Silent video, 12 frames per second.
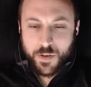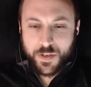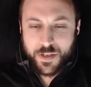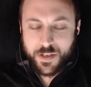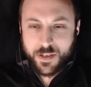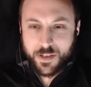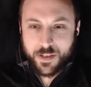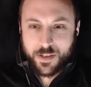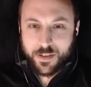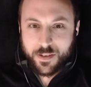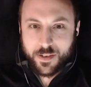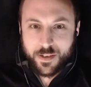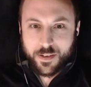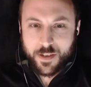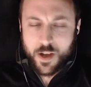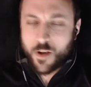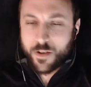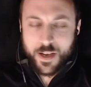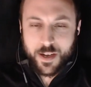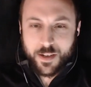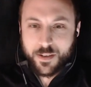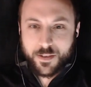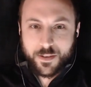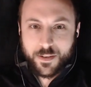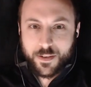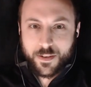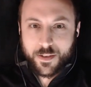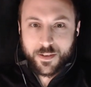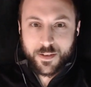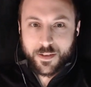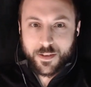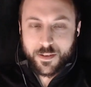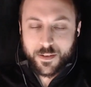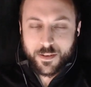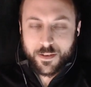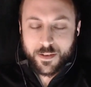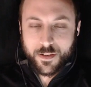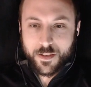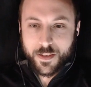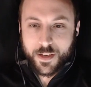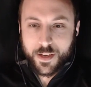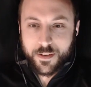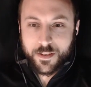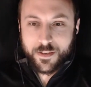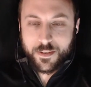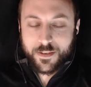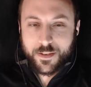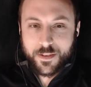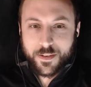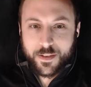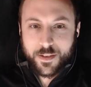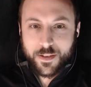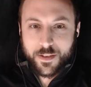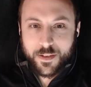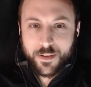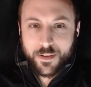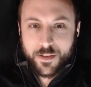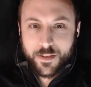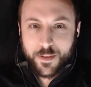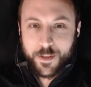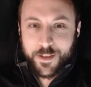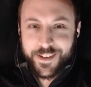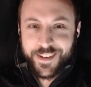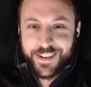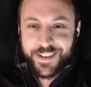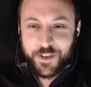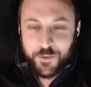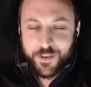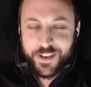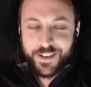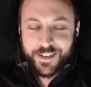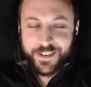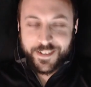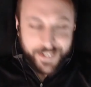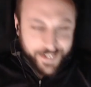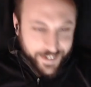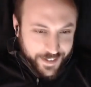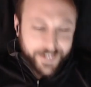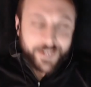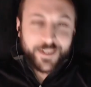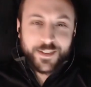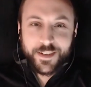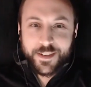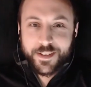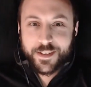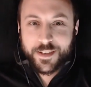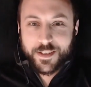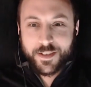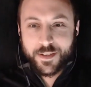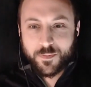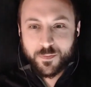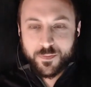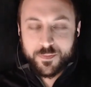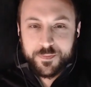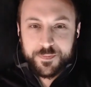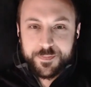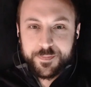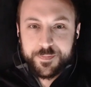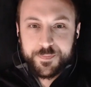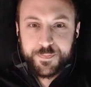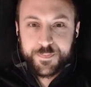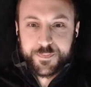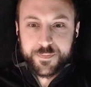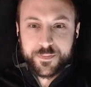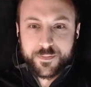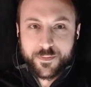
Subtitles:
And patronizing. It's nice and patronizing. It's great. Must make black people feel terrific. So what is the overall reaction to the documentary so